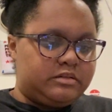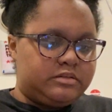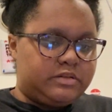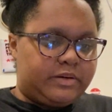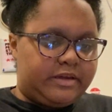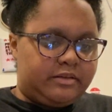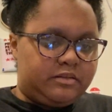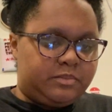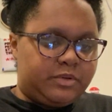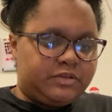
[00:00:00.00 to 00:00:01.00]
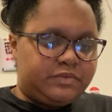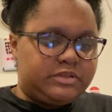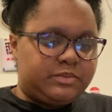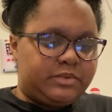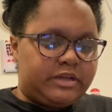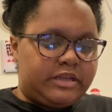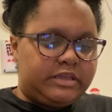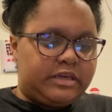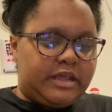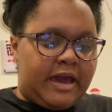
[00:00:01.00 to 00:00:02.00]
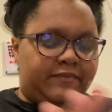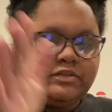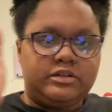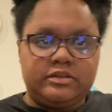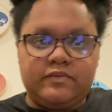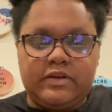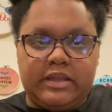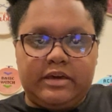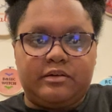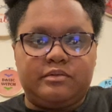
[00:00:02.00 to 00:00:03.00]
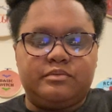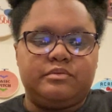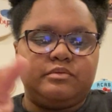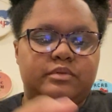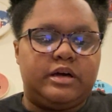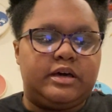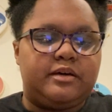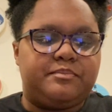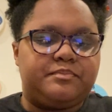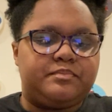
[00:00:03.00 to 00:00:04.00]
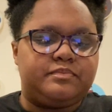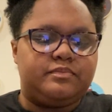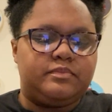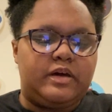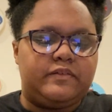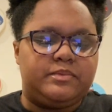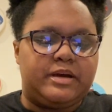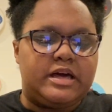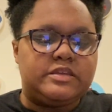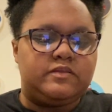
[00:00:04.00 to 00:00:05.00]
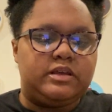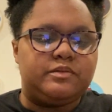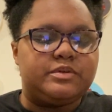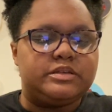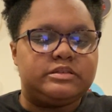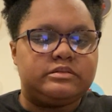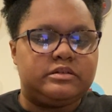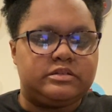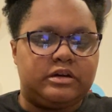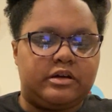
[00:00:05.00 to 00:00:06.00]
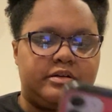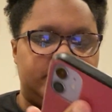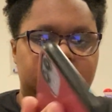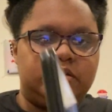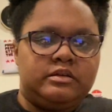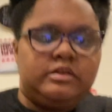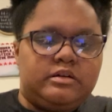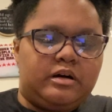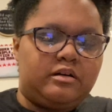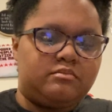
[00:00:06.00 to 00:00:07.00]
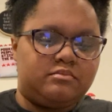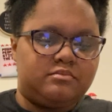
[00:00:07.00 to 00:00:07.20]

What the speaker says: So the most recent one I did after the video, after my last video, was Katara. Oh,